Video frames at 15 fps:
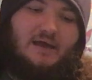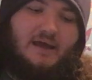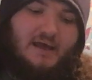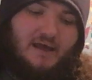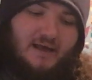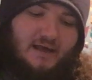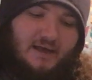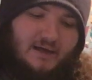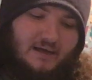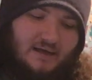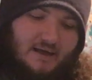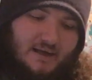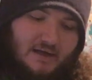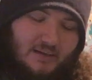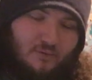a
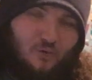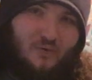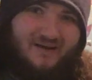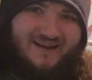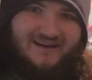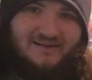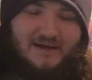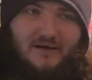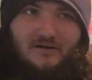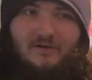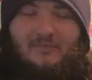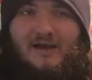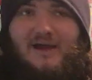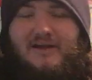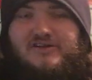number 1 contender
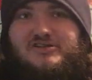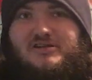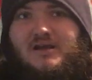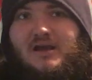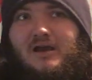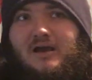match